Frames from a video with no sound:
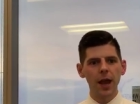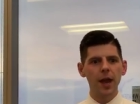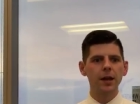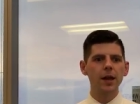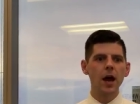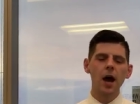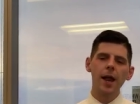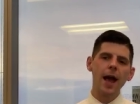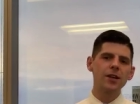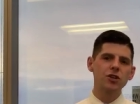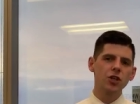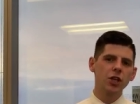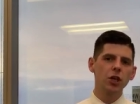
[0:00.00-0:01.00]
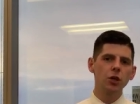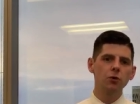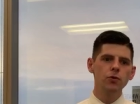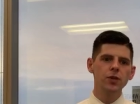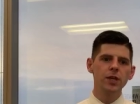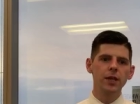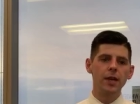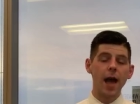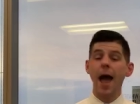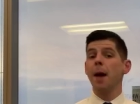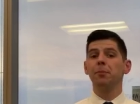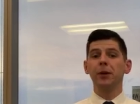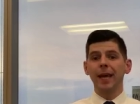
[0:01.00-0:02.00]
and not actually using
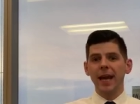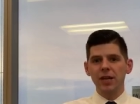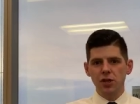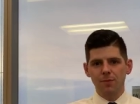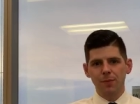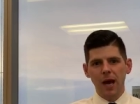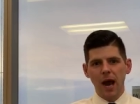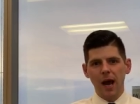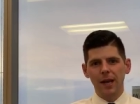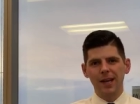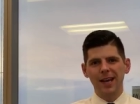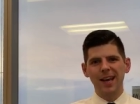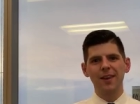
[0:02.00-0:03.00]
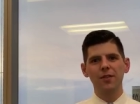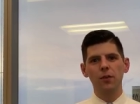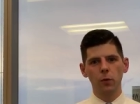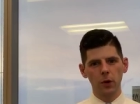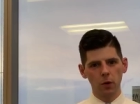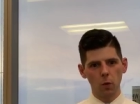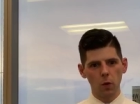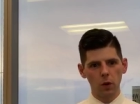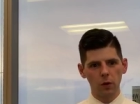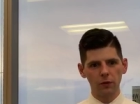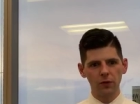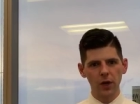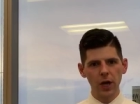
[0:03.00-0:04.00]
the application behind it in the real
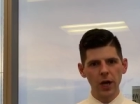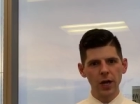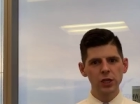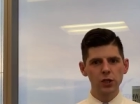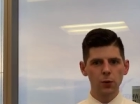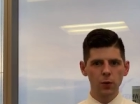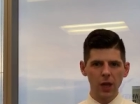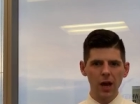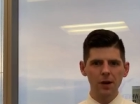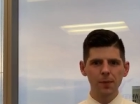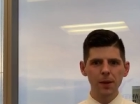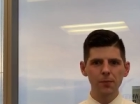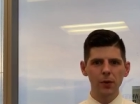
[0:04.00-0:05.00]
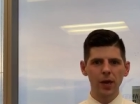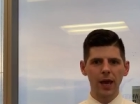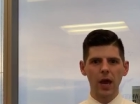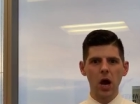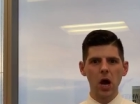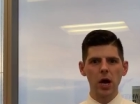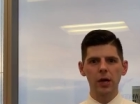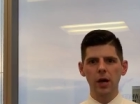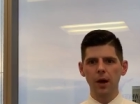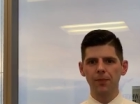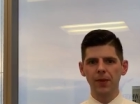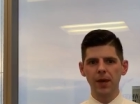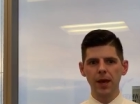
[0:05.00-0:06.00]
world. So a lot of people get caught
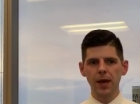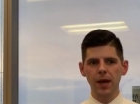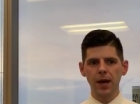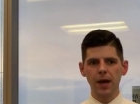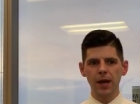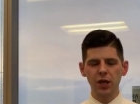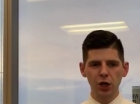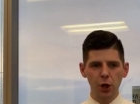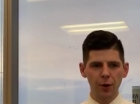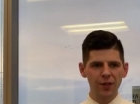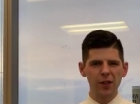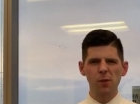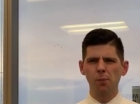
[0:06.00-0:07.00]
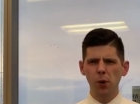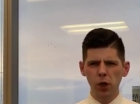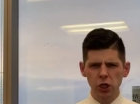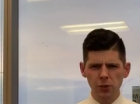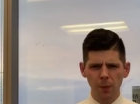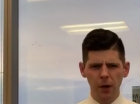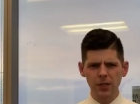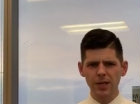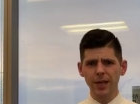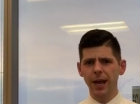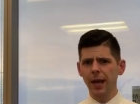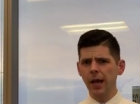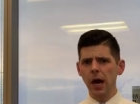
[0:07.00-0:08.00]
up, they, uh, you know, in the book smarts.
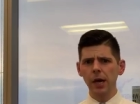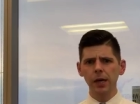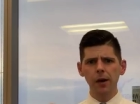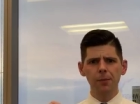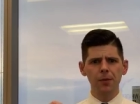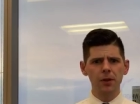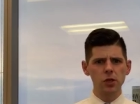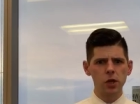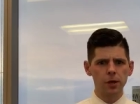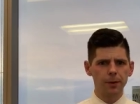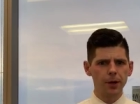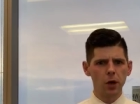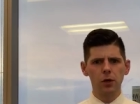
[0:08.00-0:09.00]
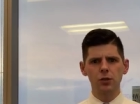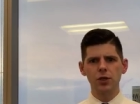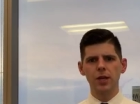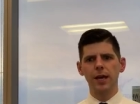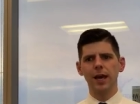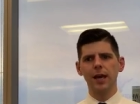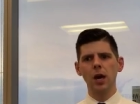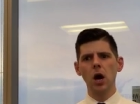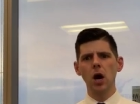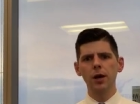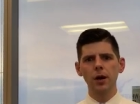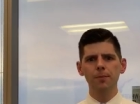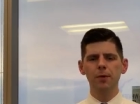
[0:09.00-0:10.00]
They get caught up in the terminology. They get
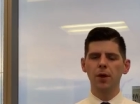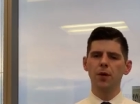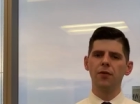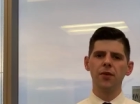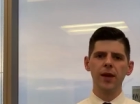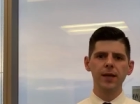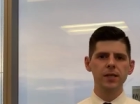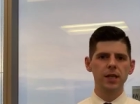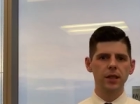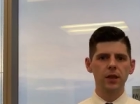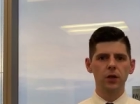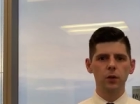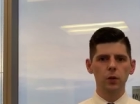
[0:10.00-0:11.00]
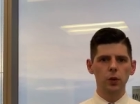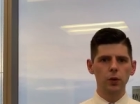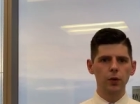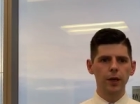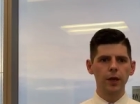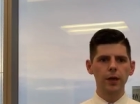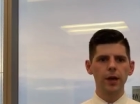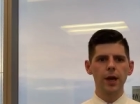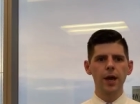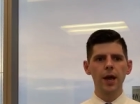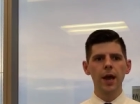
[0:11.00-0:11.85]
caught up in the things that they're learning